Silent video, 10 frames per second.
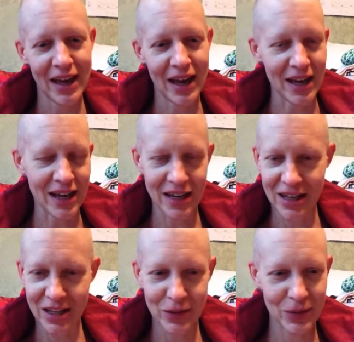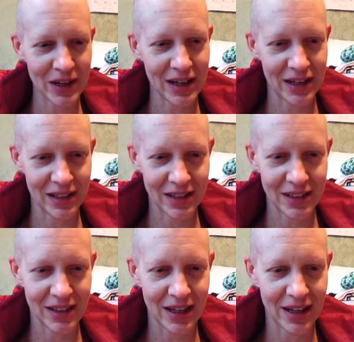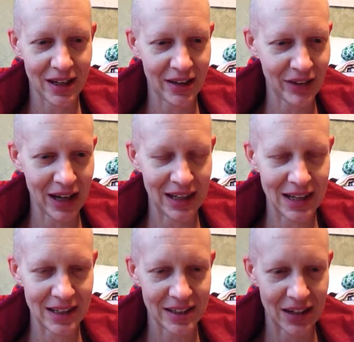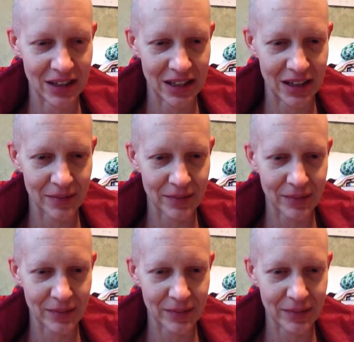What else? I've got a list down here.